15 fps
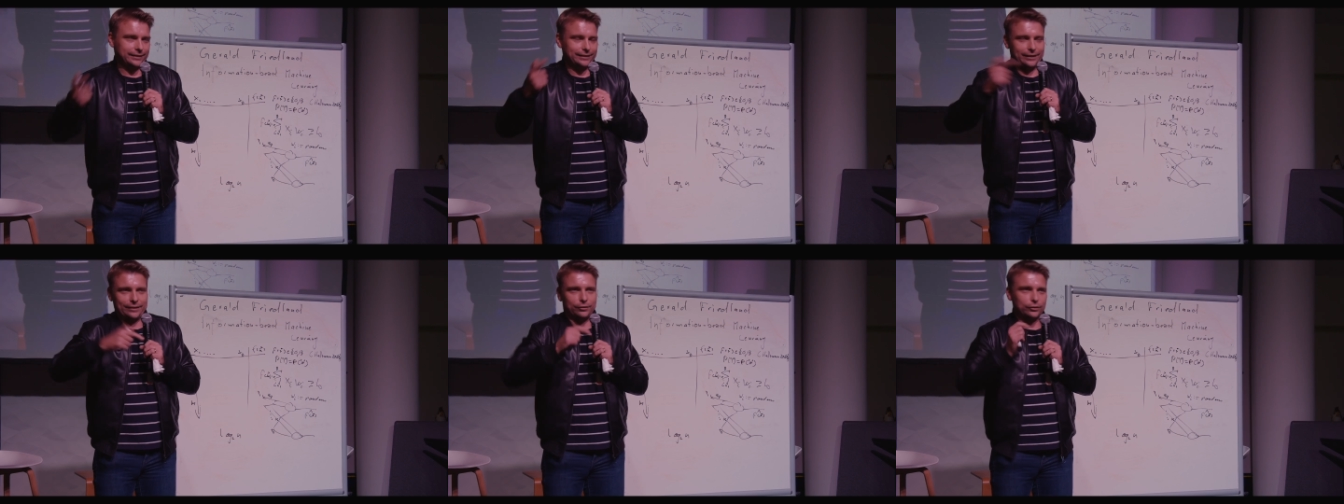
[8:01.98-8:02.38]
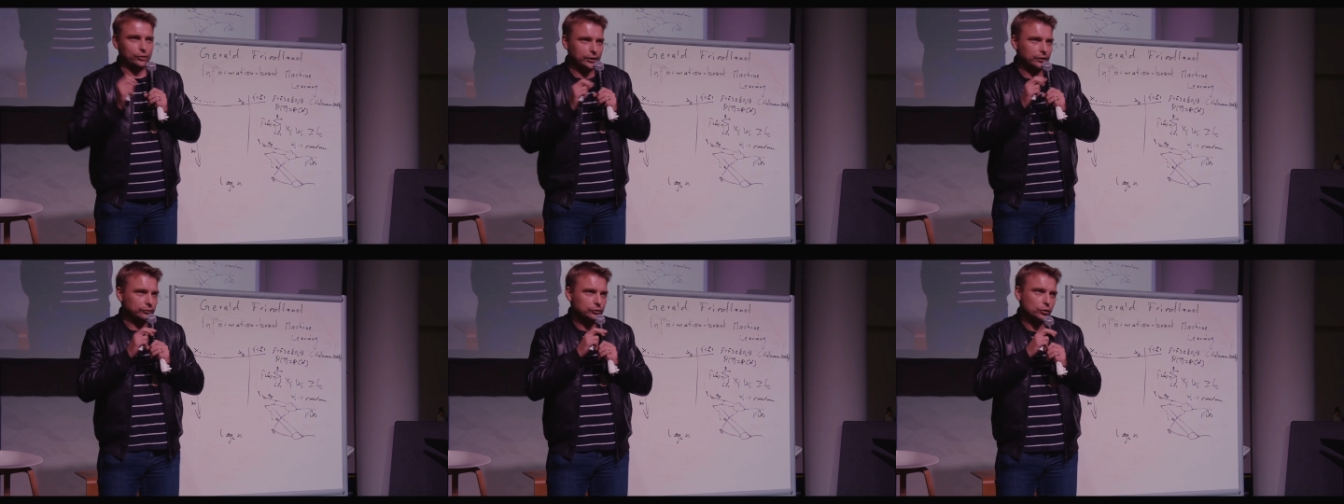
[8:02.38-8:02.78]

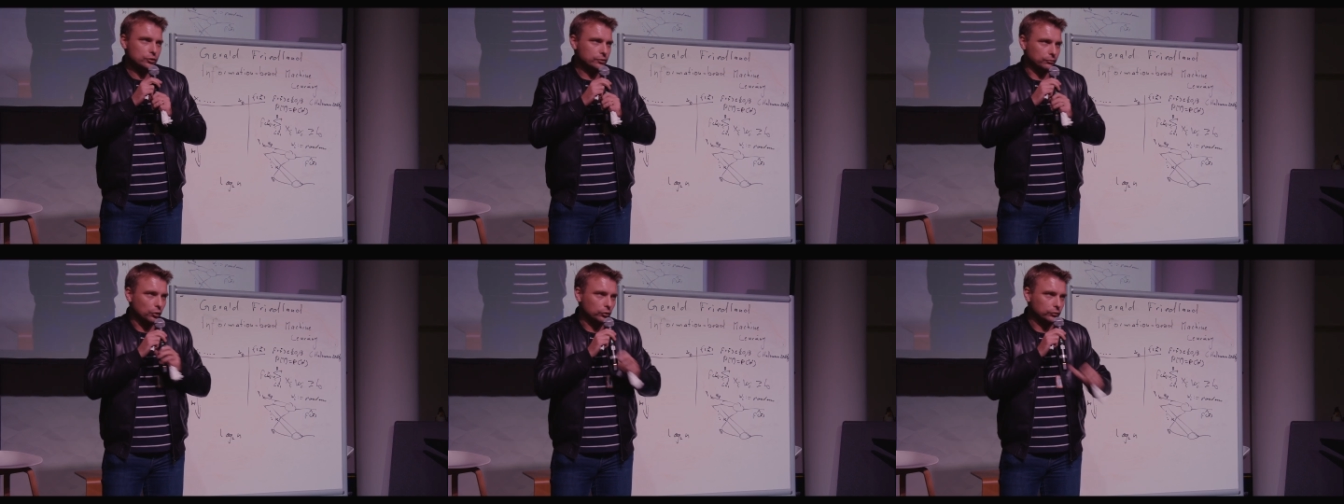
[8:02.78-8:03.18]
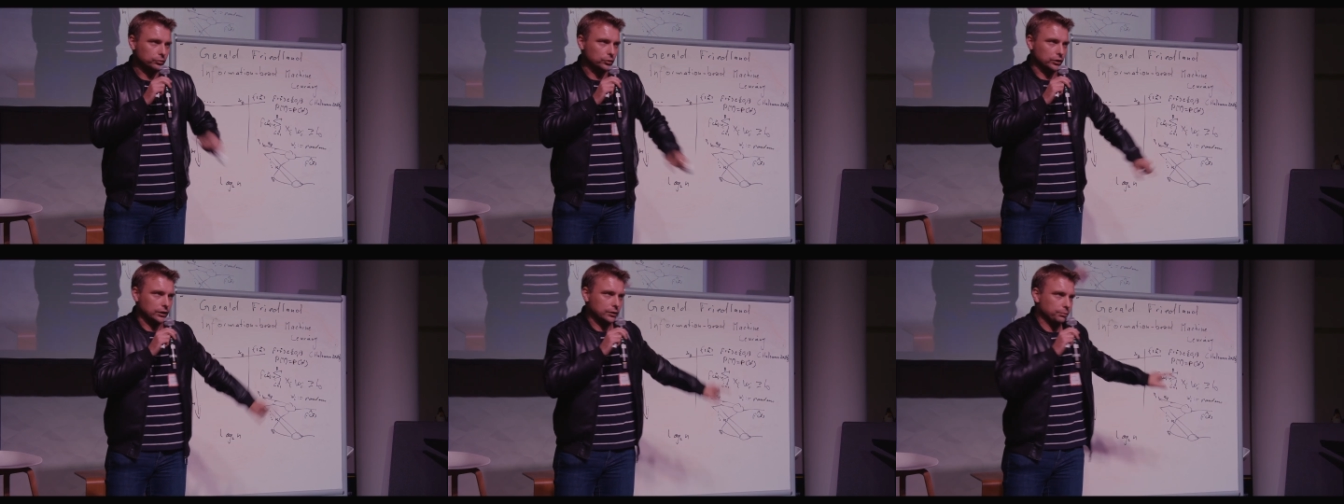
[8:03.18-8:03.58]
and of course won't
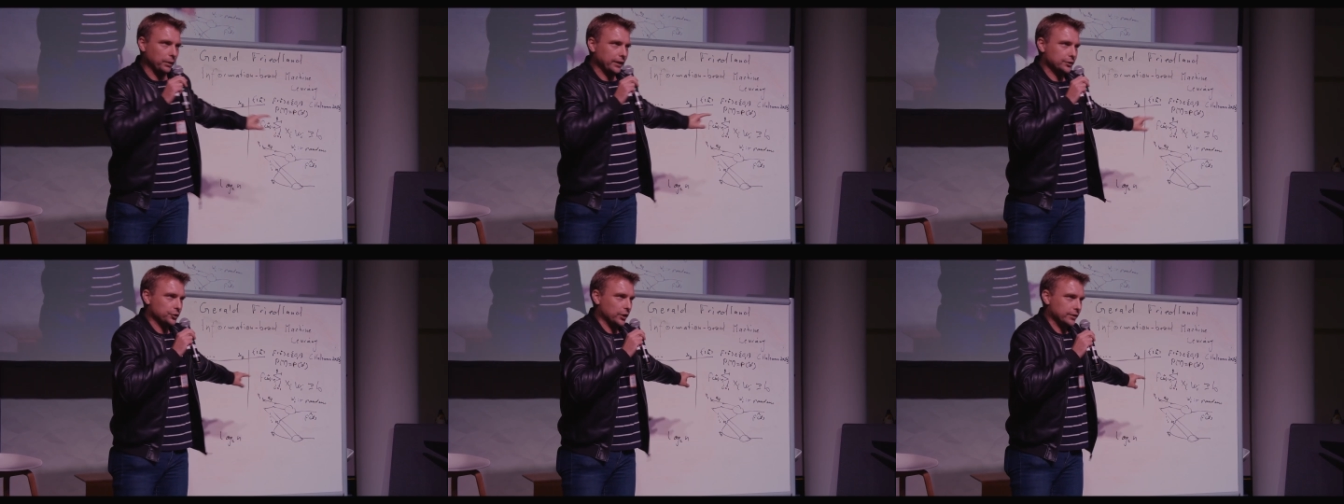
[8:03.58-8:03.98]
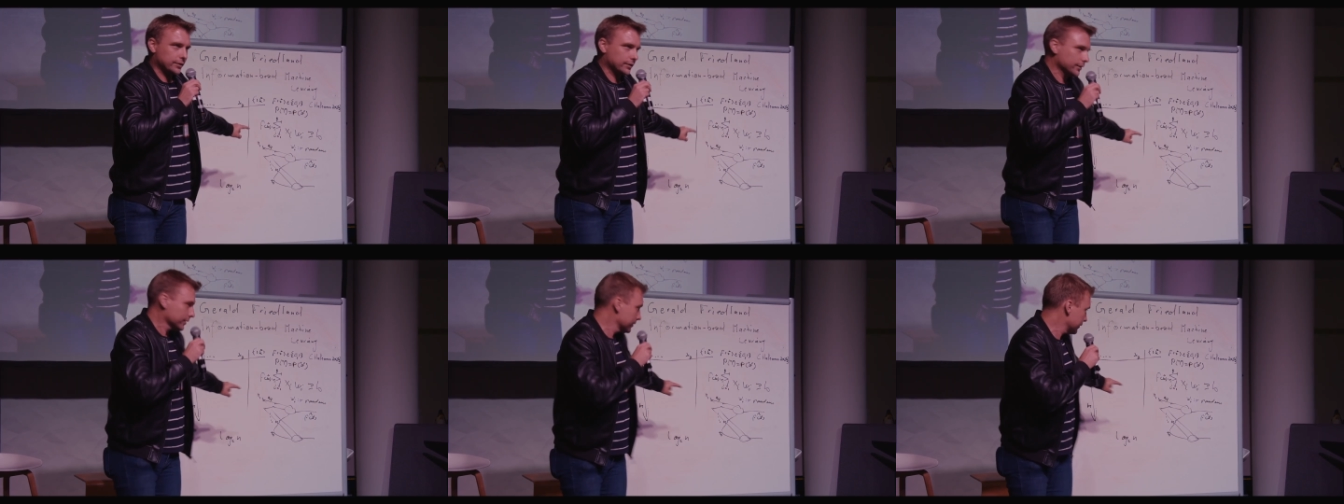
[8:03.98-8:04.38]
work by just